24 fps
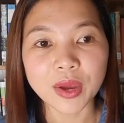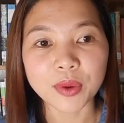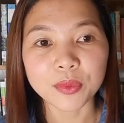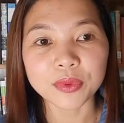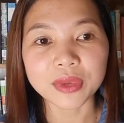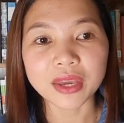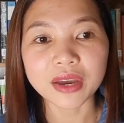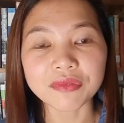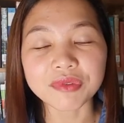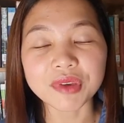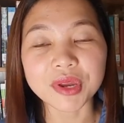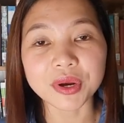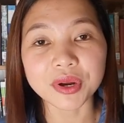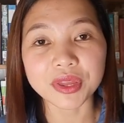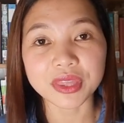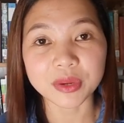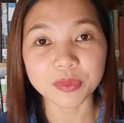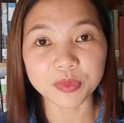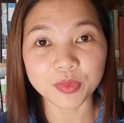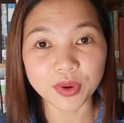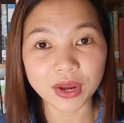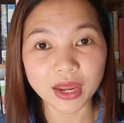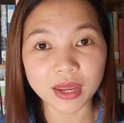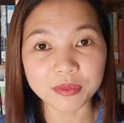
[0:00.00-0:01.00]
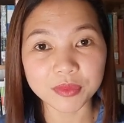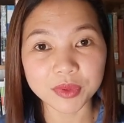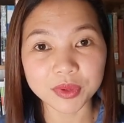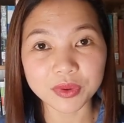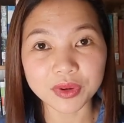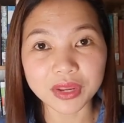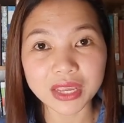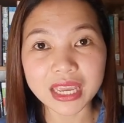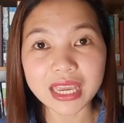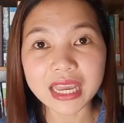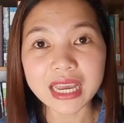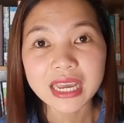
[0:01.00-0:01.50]
We here the
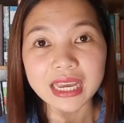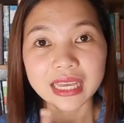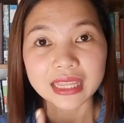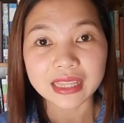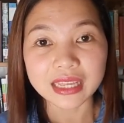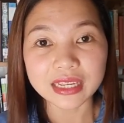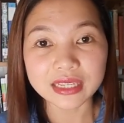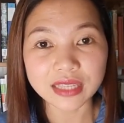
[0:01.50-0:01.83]
primary, the